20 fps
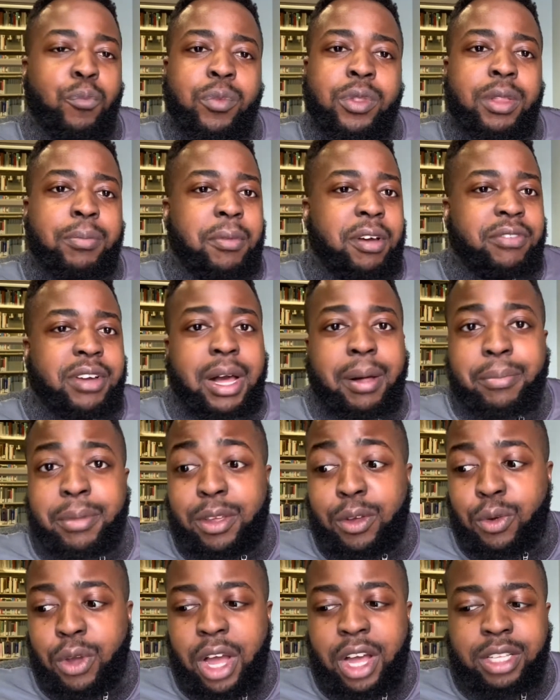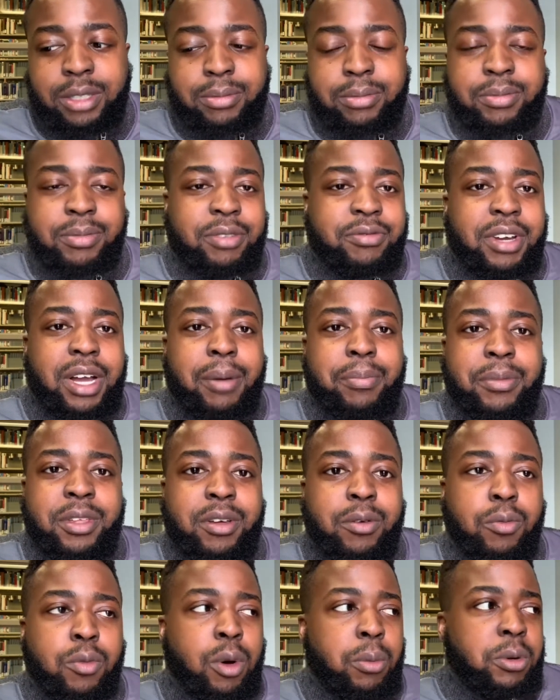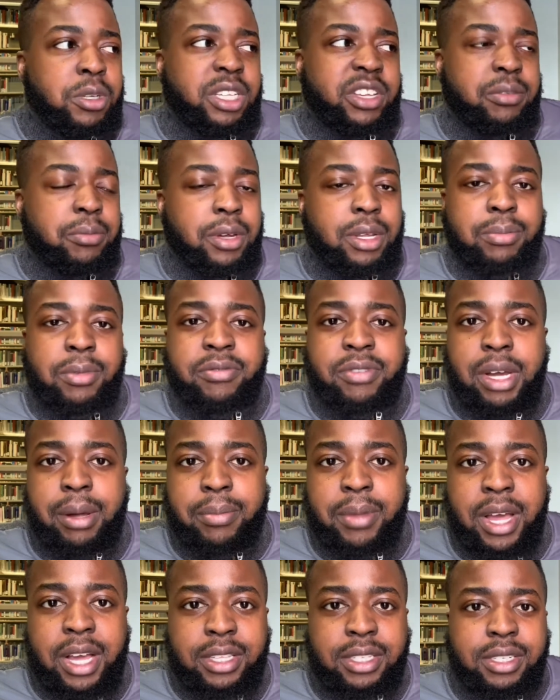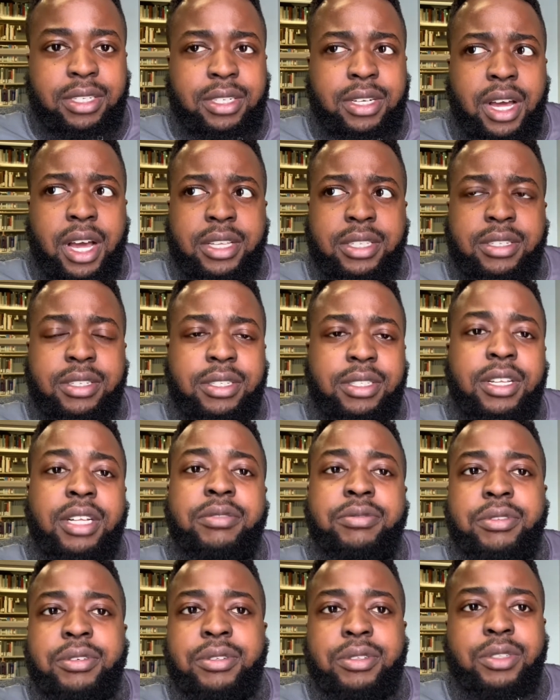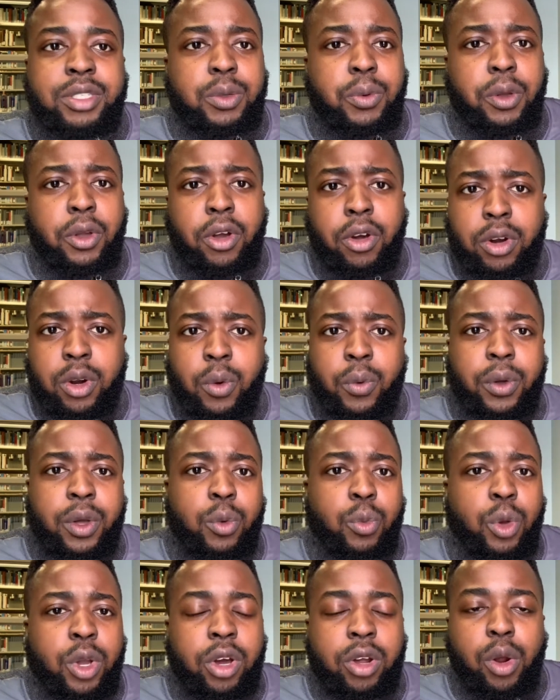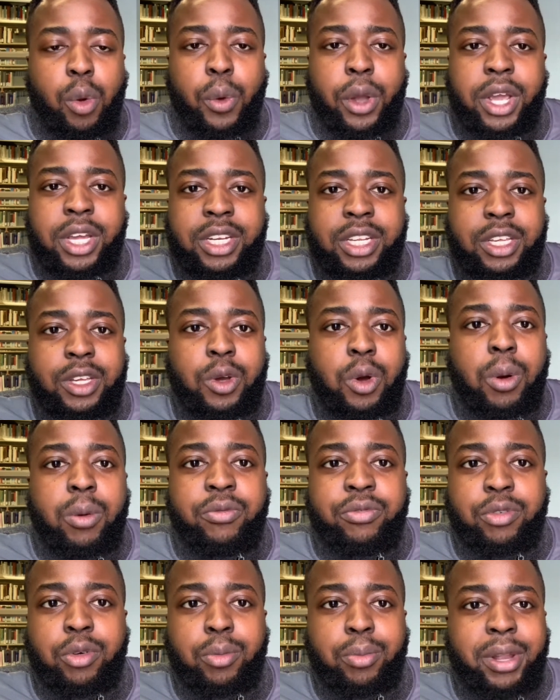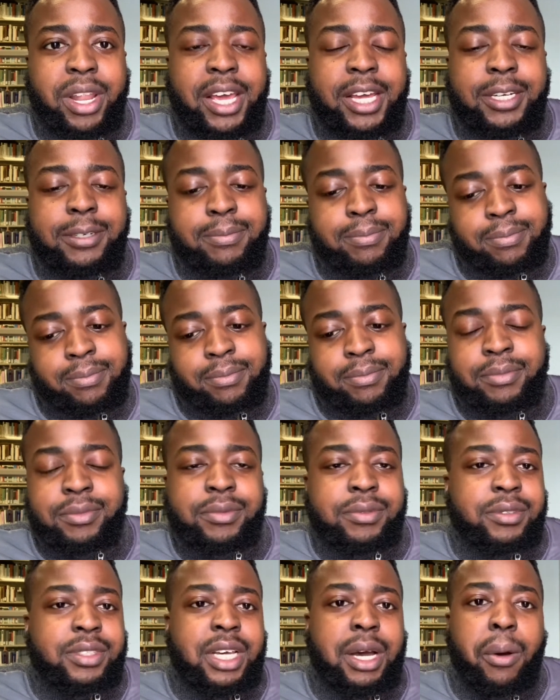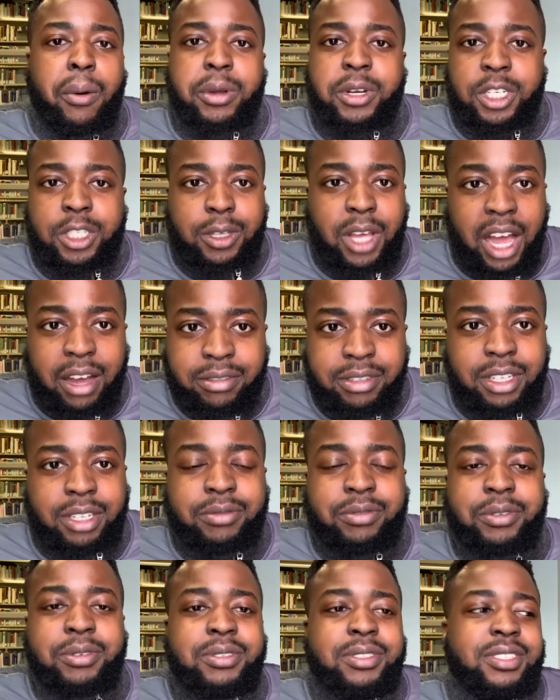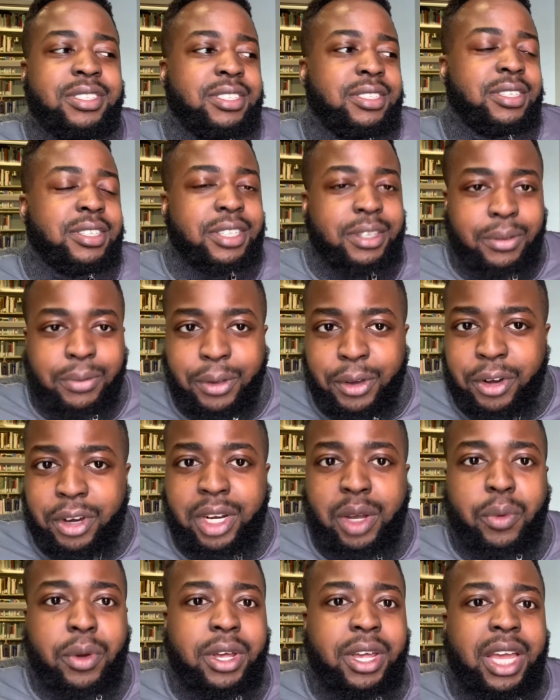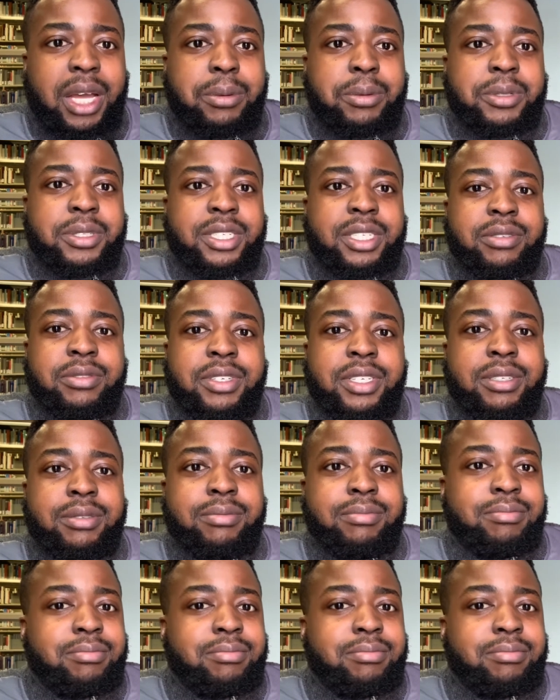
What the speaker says: My family, almost everybody in my family has a cell phone, so we cut away the home phone plan. Now we just have cell phones. You cut away cable TV.